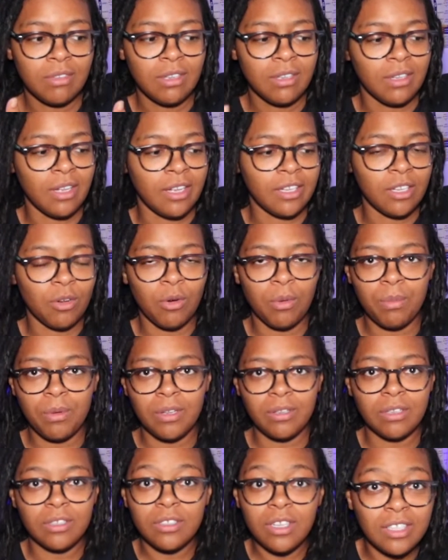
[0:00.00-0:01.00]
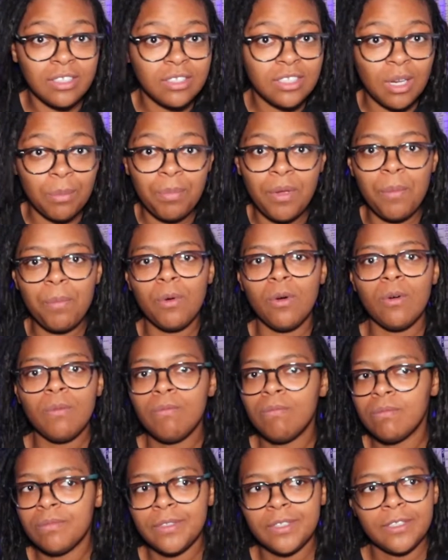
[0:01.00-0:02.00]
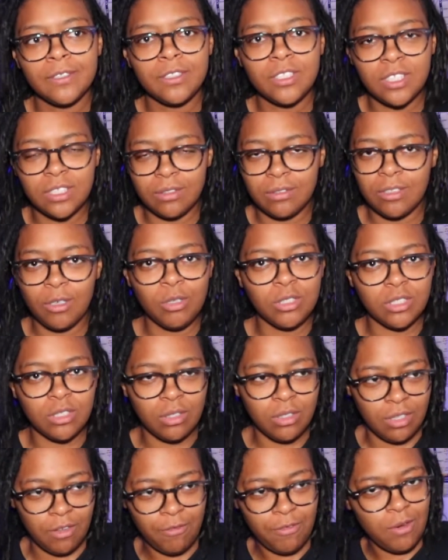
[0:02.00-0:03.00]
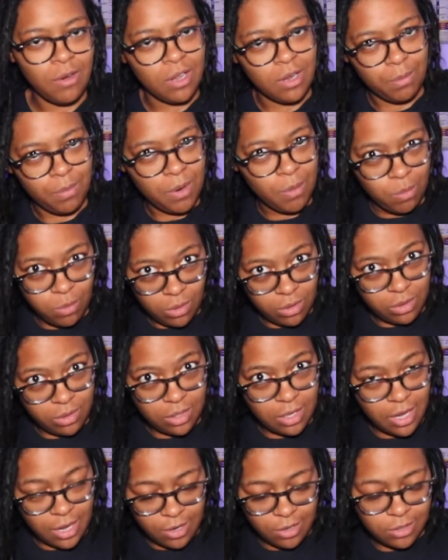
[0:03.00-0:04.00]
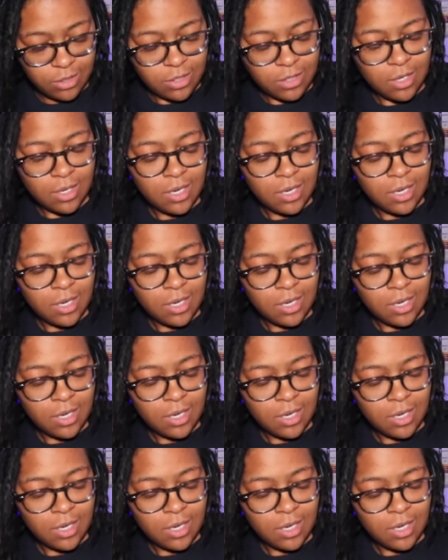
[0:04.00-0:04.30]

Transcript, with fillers: Like there would be, and some people, there was only a few other people in the theaters.